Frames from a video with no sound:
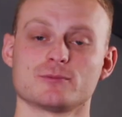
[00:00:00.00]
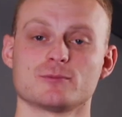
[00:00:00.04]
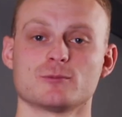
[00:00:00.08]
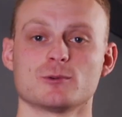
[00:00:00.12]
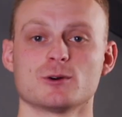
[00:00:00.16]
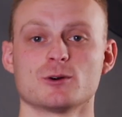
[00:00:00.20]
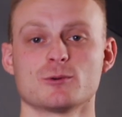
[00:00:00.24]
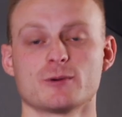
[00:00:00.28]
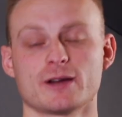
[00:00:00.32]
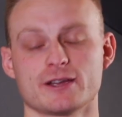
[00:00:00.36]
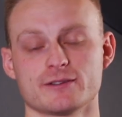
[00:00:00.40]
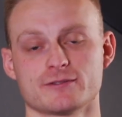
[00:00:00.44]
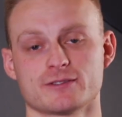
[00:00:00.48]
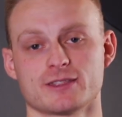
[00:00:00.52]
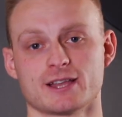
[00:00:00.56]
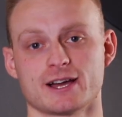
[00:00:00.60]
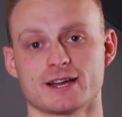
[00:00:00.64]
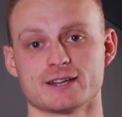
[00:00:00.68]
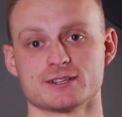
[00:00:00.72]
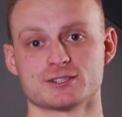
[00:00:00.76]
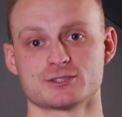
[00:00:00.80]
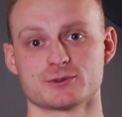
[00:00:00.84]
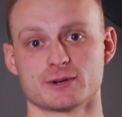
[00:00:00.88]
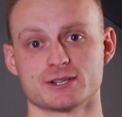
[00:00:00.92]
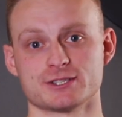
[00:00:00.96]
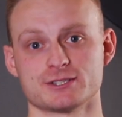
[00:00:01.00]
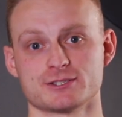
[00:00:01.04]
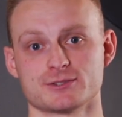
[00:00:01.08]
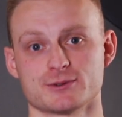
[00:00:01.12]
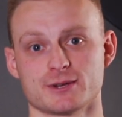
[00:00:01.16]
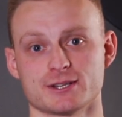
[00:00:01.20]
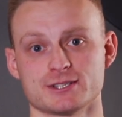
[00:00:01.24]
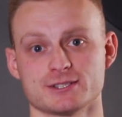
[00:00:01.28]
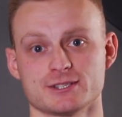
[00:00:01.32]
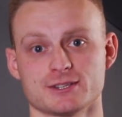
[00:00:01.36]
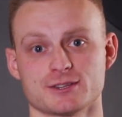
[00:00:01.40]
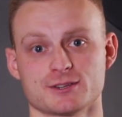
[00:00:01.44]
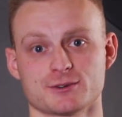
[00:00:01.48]
we'll wait for that in
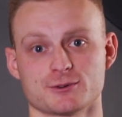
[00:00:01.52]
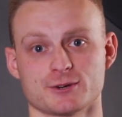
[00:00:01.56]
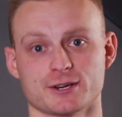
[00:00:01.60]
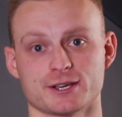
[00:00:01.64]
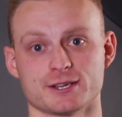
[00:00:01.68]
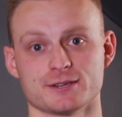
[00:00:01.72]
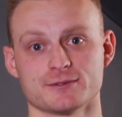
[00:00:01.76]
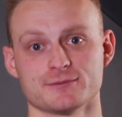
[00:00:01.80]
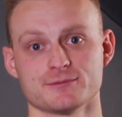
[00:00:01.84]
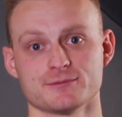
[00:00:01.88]
2023.